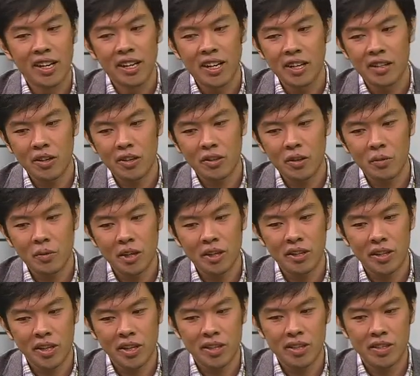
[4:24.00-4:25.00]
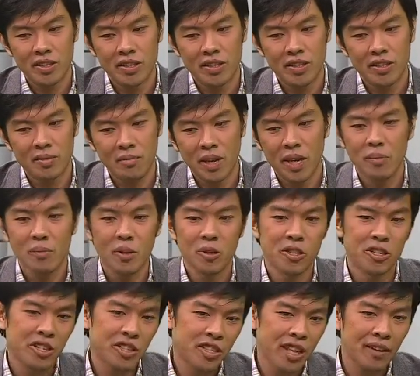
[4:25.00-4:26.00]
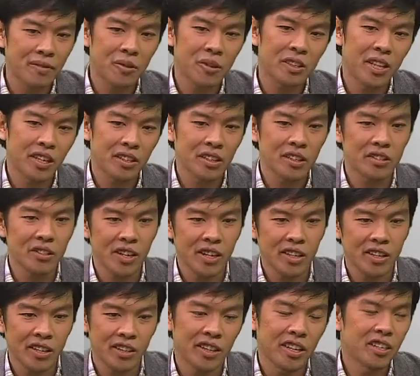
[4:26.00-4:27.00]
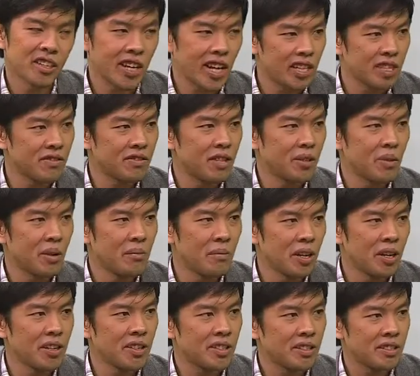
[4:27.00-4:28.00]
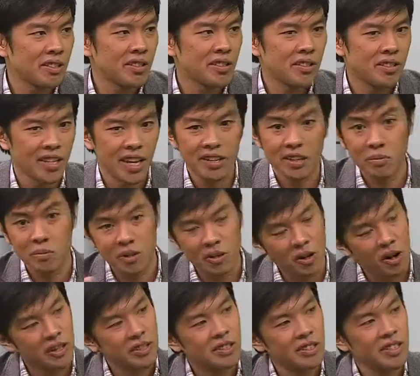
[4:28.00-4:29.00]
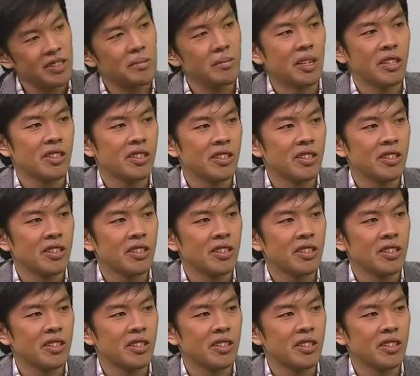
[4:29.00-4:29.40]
Another one is maybe you just have to take the train and then transfer to a bus, then it would cost this much.